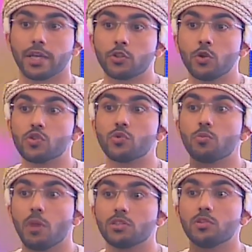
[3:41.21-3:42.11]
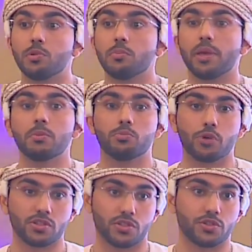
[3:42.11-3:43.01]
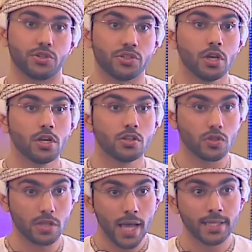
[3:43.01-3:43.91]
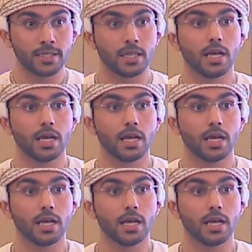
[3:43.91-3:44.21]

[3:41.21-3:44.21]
It goes through multiple payment processors. So that,